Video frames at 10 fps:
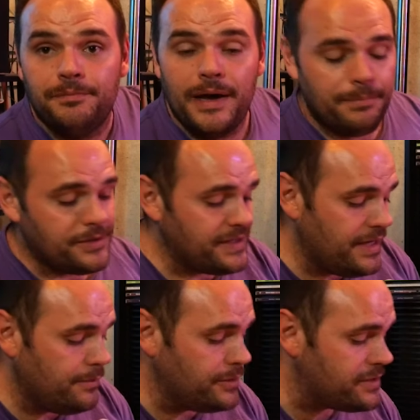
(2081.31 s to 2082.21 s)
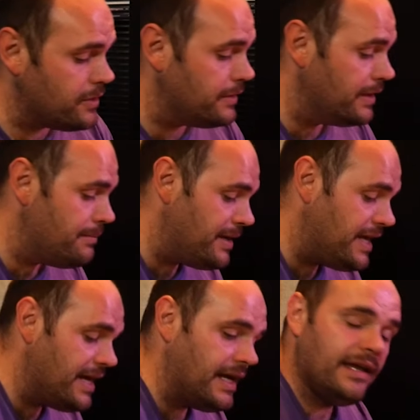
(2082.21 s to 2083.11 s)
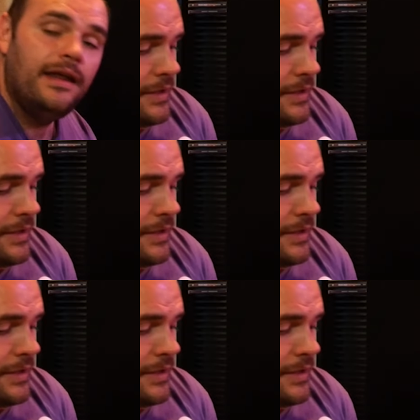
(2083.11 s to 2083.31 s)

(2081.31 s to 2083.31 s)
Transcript: Pepper CD would certainly be in it.